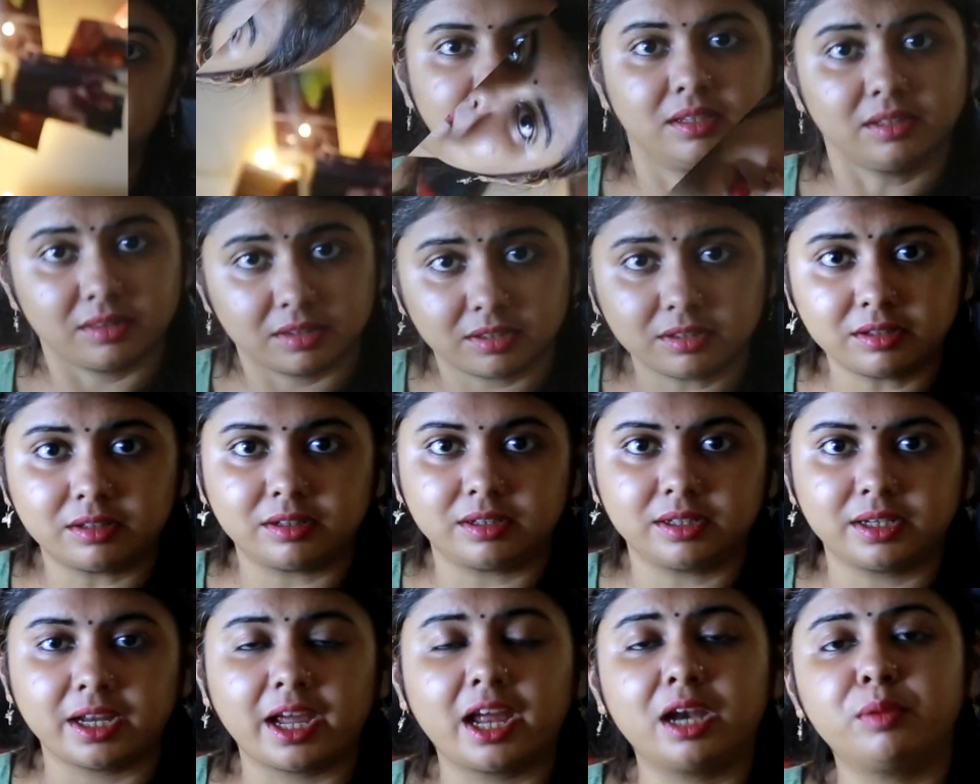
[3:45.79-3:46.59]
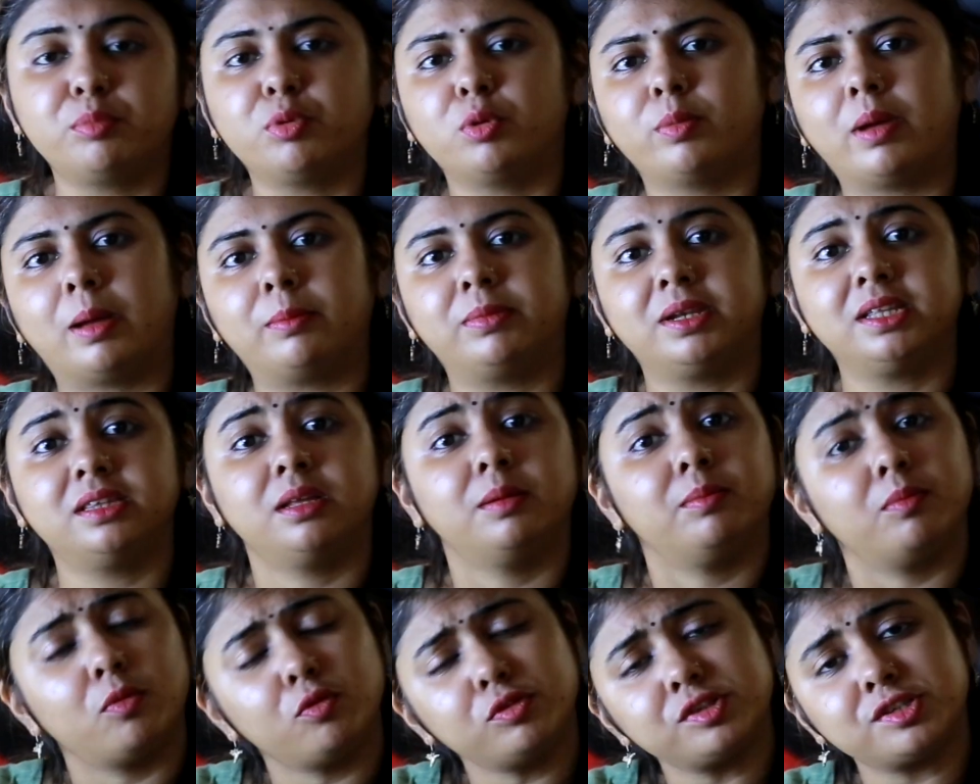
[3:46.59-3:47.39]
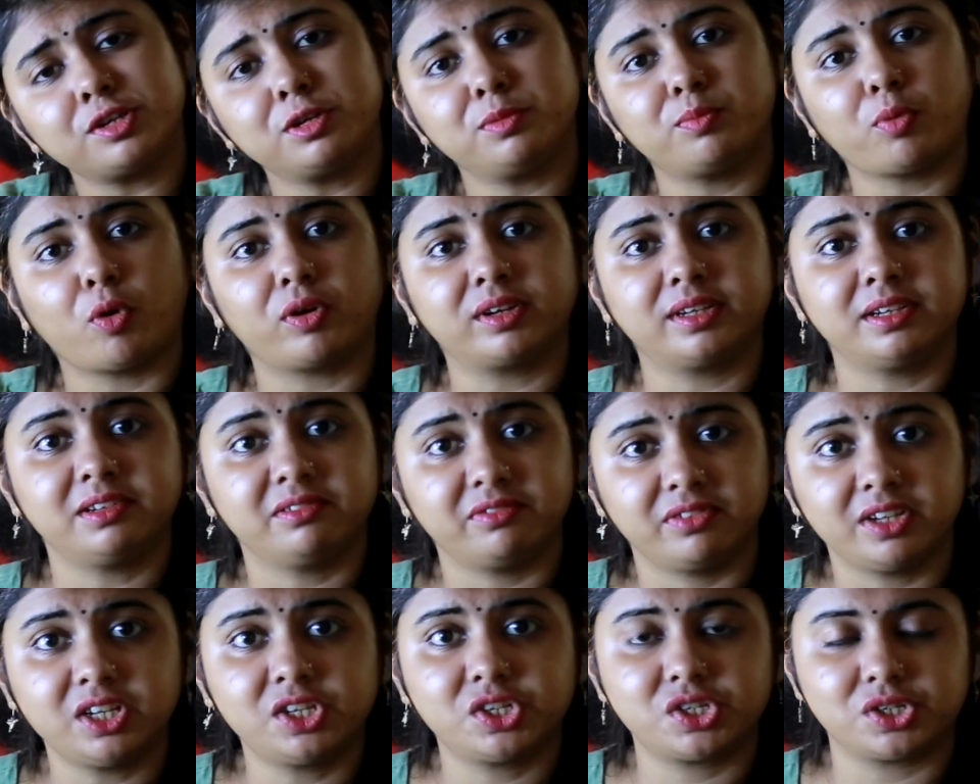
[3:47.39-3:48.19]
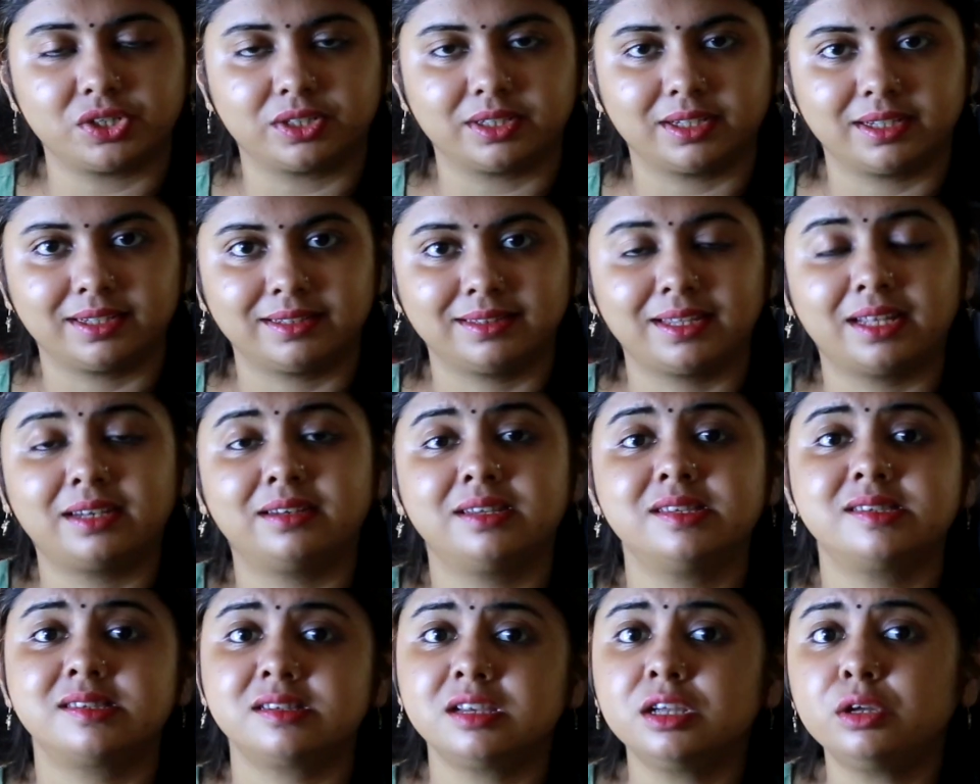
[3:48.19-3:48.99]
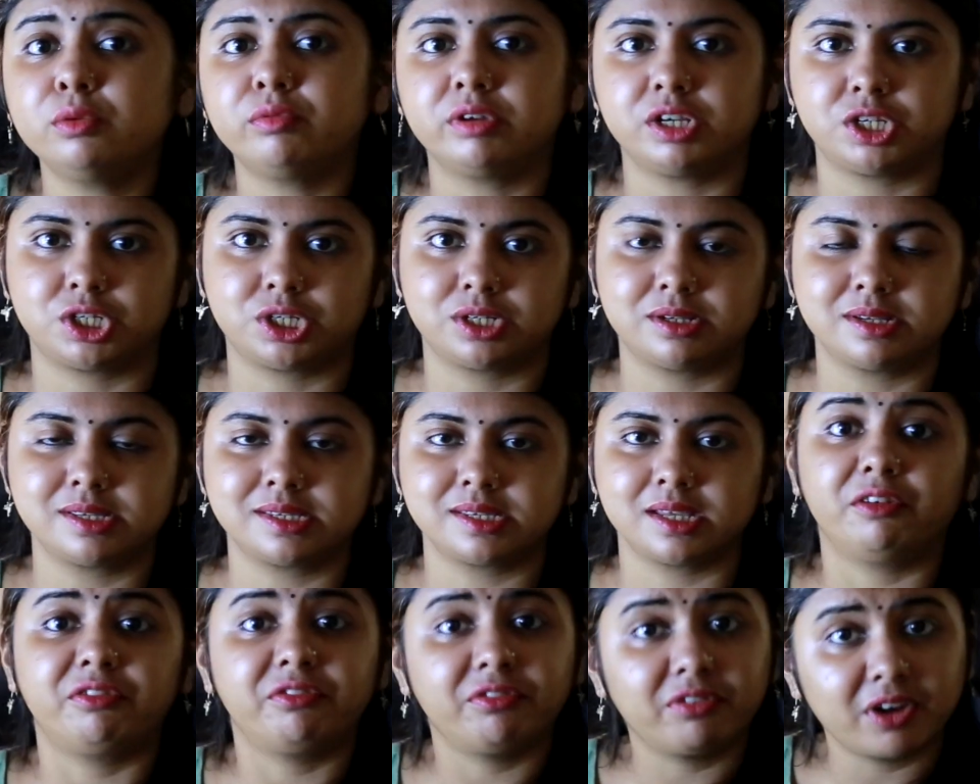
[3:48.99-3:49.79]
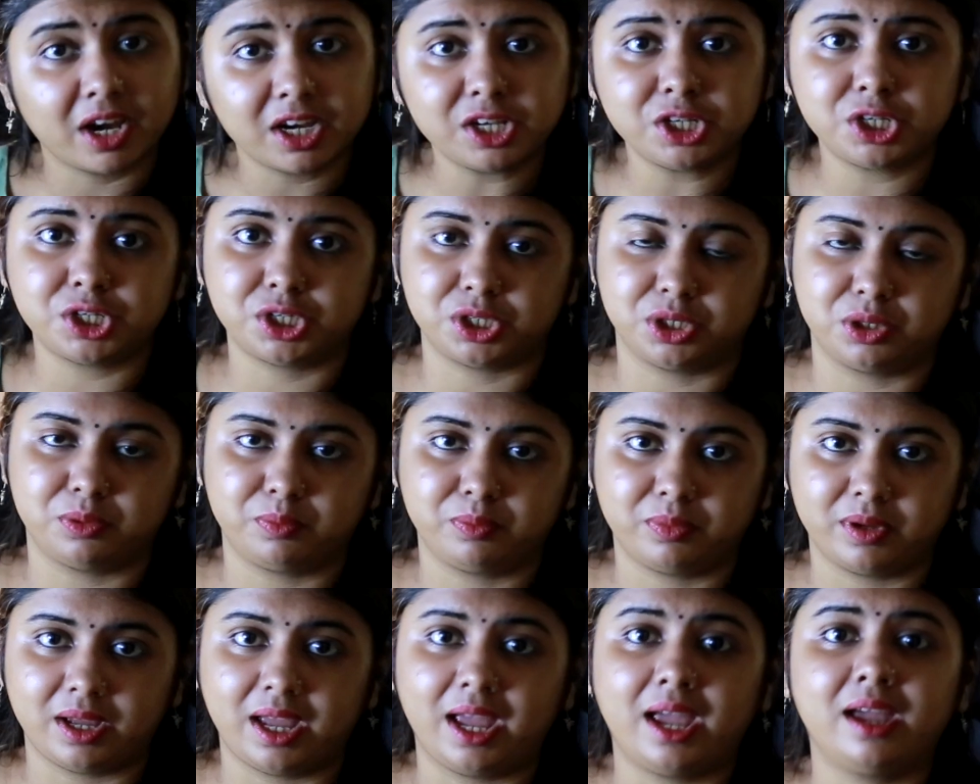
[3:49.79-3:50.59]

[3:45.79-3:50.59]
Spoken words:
The third and probably the most important feature that distinguishes a friendship